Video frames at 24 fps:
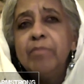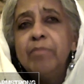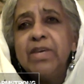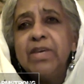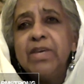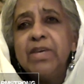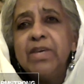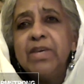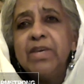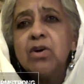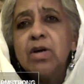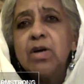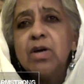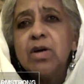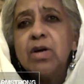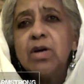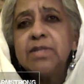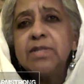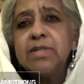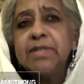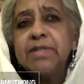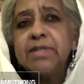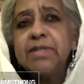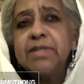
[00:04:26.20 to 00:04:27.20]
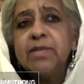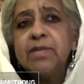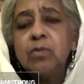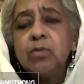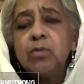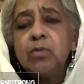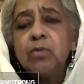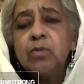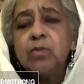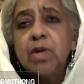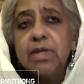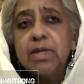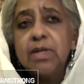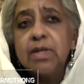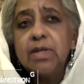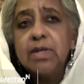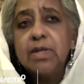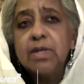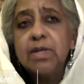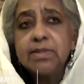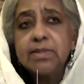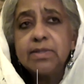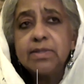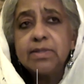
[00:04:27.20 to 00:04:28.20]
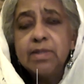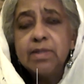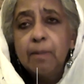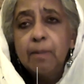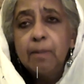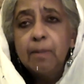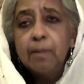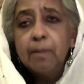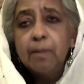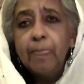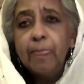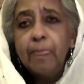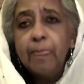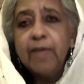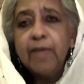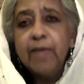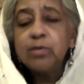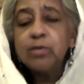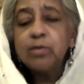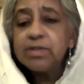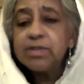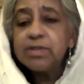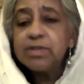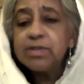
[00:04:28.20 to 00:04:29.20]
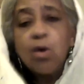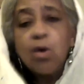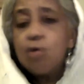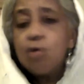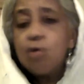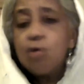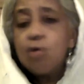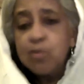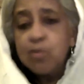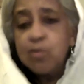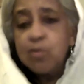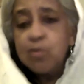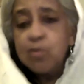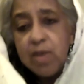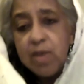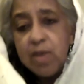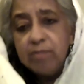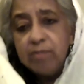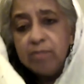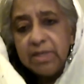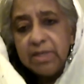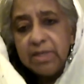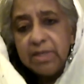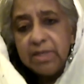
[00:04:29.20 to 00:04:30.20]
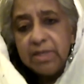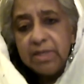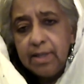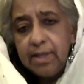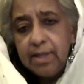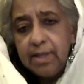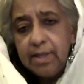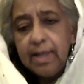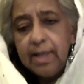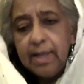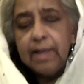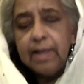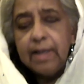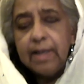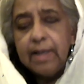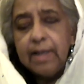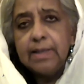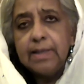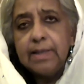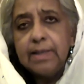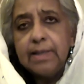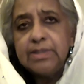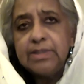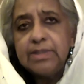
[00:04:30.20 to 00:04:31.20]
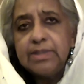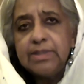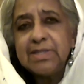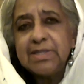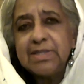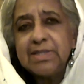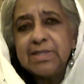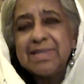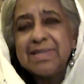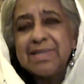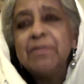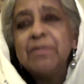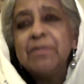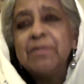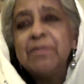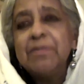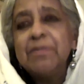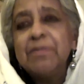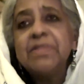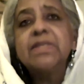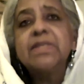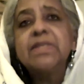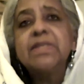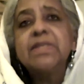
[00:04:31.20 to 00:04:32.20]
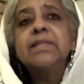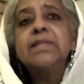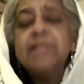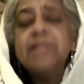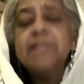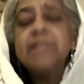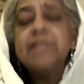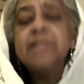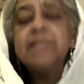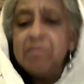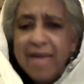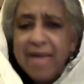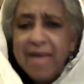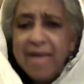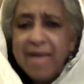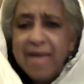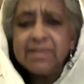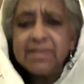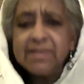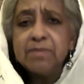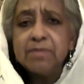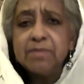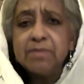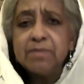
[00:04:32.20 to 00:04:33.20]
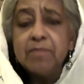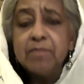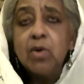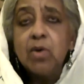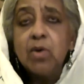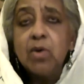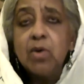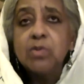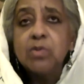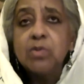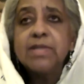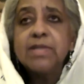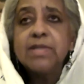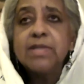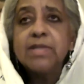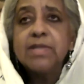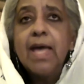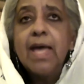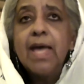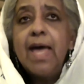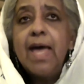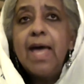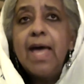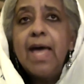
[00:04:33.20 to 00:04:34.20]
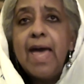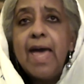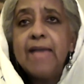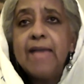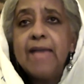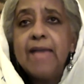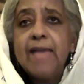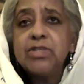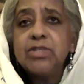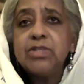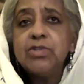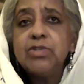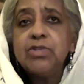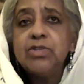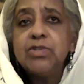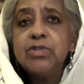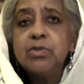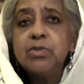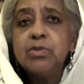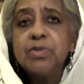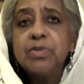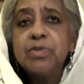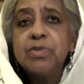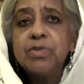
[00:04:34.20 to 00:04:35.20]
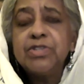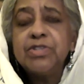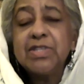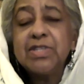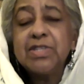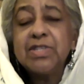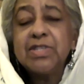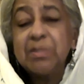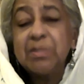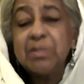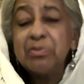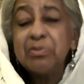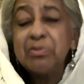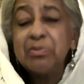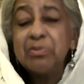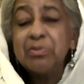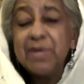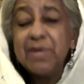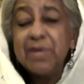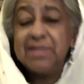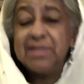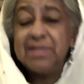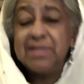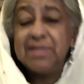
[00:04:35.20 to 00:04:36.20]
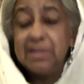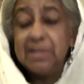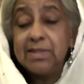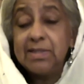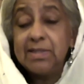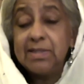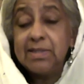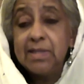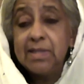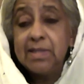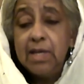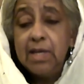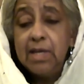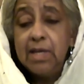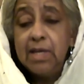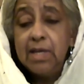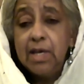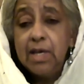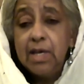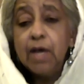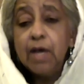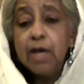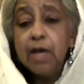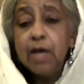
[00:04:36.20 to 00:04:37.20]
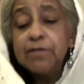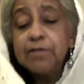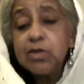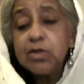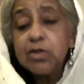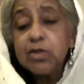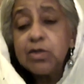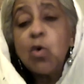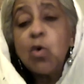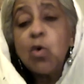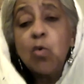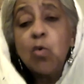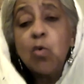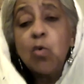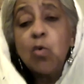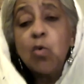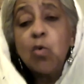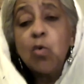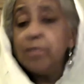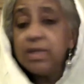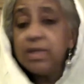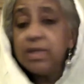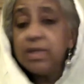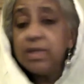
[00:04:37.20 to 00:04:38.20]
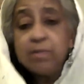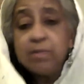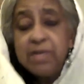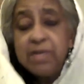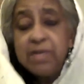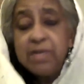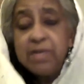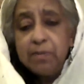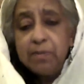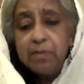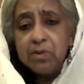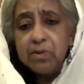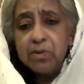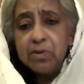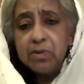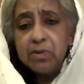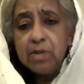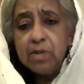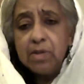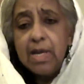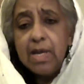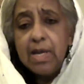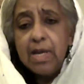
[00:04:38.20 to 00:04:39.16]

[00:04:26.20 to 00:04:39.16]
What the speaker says: because it was so overwhelming. Just some of the things that impacted me most had to do with just the presence of so many people.